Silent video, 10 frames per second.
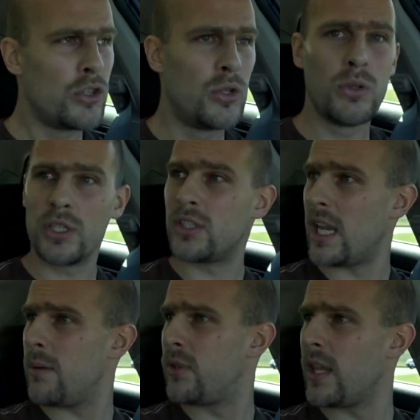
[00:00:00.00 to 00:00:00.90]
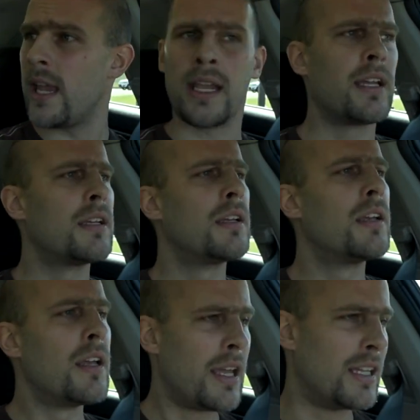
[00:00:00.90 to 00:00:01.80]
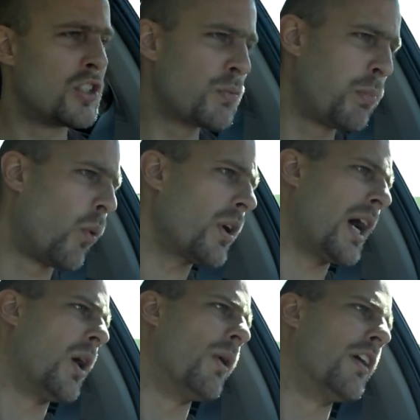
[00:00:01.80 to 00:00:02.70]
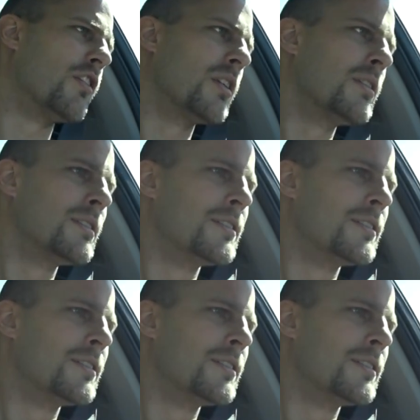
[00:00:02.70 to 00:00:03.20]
Do the same thing in sport, however,